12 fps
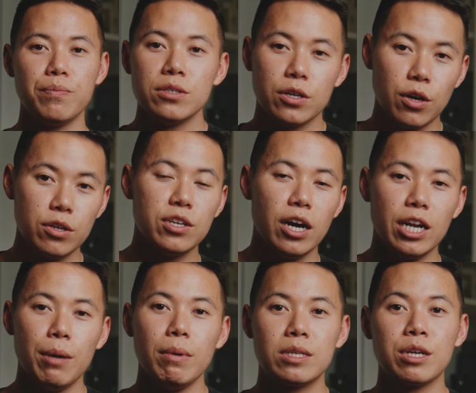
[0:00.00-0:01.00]
So go sign
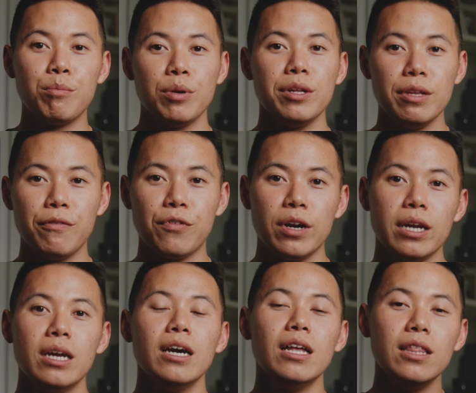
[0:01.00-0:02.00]
up, it's completely
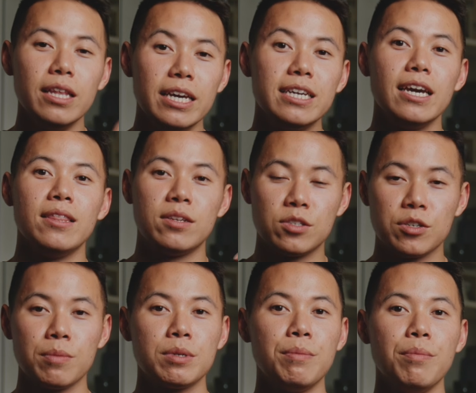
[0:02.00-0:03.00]
free, link in the
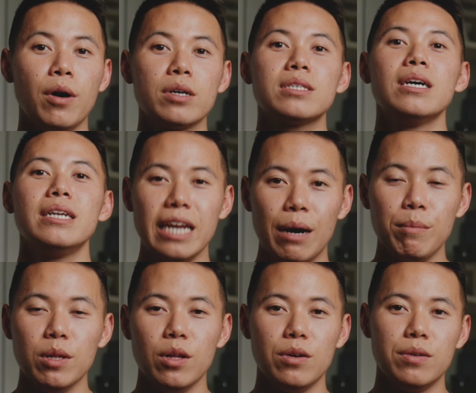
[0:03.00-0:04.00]
description box down
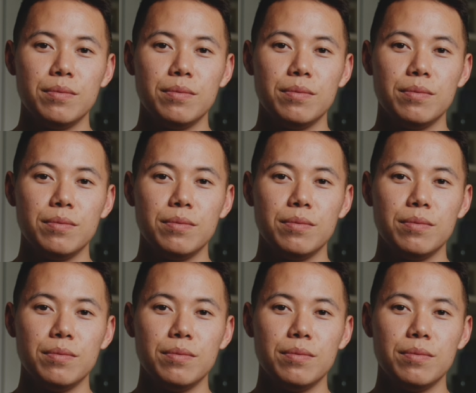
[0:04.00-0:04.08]
below.